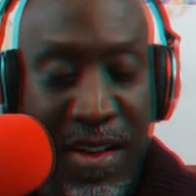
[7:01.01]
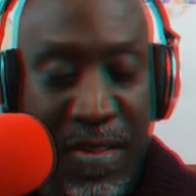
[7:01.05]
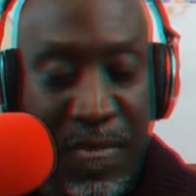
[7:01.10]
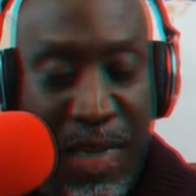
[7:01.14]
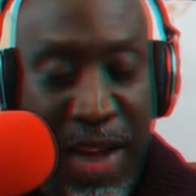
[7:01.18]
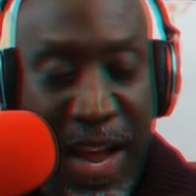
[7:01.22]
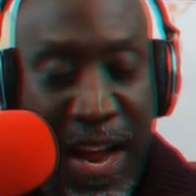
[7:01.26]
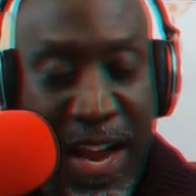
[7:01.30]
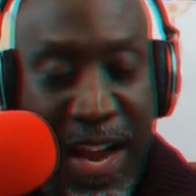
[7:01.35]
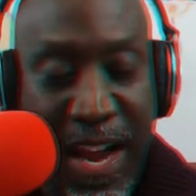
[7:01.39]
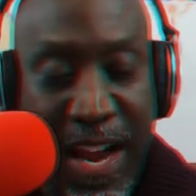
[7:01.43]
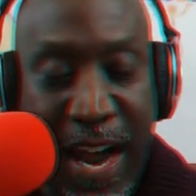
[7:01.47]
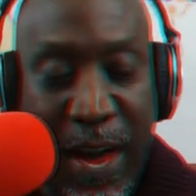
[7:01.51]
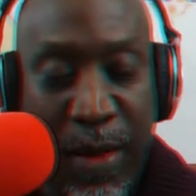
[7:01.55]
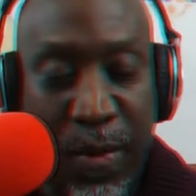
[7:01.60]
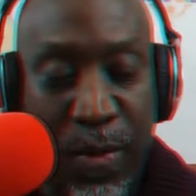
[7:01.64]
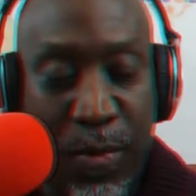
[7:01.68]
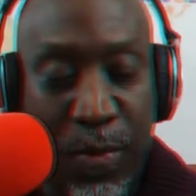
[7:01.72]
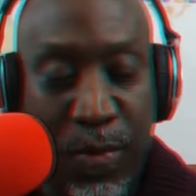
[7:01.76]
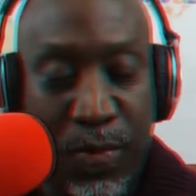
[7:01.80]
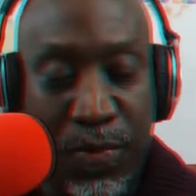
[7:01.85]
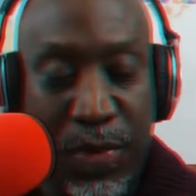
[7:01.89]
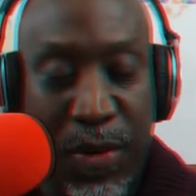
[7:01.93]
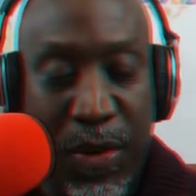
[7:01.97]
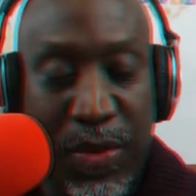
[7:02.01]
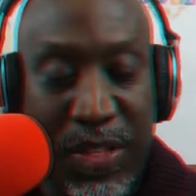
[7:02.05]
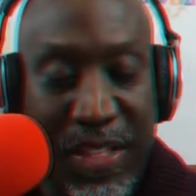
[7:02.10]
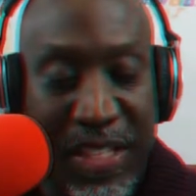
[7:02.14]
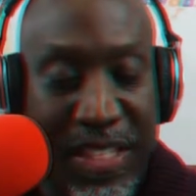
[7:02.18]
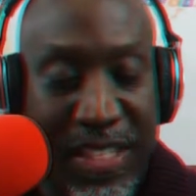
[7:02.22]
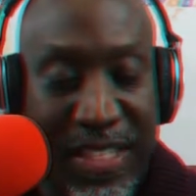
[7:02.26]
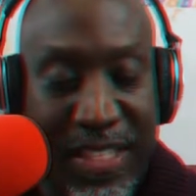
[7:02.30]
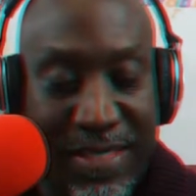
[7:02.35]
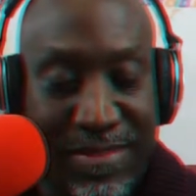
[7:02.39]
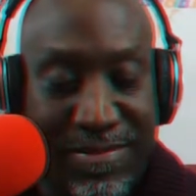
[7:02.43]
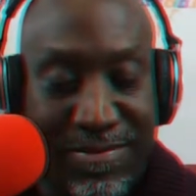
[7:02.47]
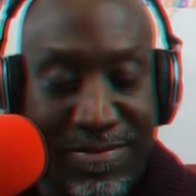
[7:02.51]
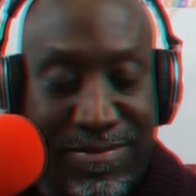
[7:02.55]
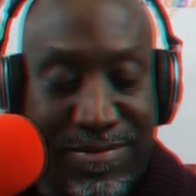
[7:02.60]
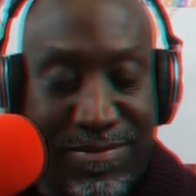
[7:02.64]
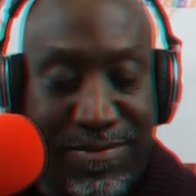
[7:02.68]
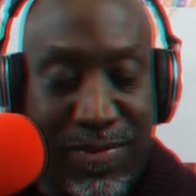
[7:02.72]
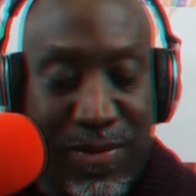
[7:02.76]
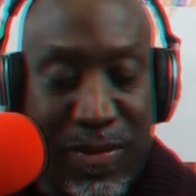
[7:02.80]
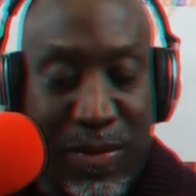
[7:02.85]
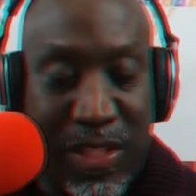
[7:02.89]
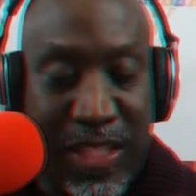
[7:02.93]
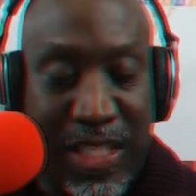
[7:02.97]
And there was this
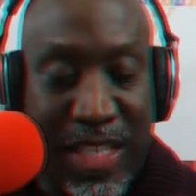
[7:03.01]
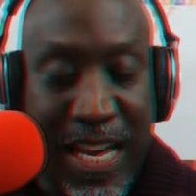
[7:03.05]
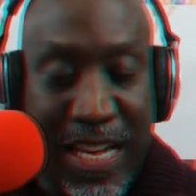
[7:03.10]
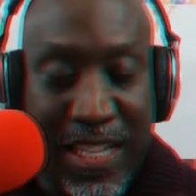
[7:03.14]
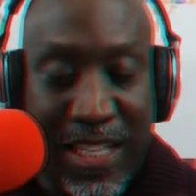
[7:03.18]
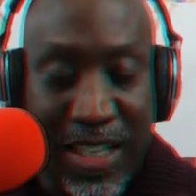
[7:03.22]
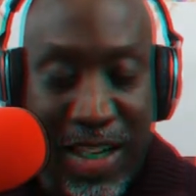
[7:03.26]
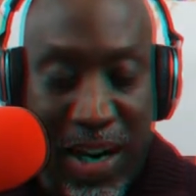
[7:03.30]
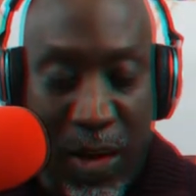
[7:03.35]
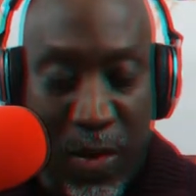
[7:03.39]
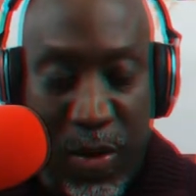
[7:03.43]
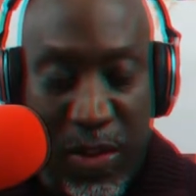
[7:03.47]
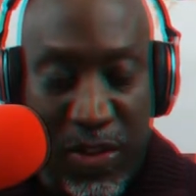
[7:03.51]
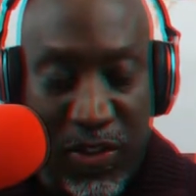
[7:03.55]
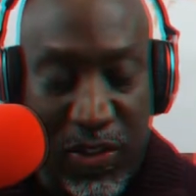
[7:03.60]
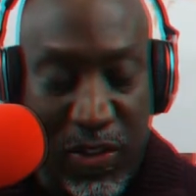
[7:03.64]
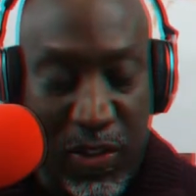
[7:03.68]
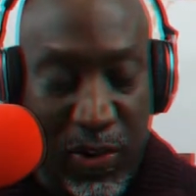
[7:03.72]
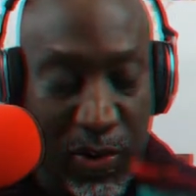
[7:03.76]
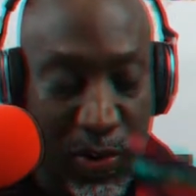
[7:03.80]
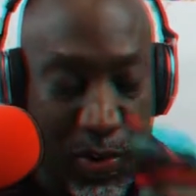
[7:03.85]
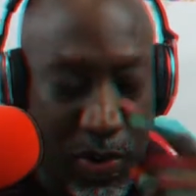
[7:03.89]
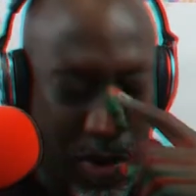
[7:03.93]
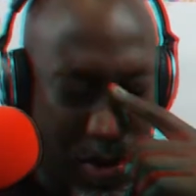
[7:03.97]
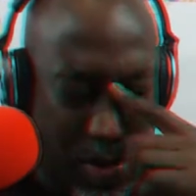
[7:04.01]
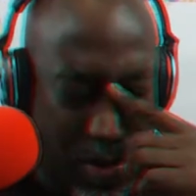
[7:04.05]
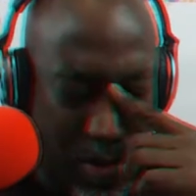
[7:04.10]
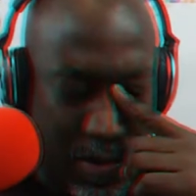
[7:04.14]
session I went to,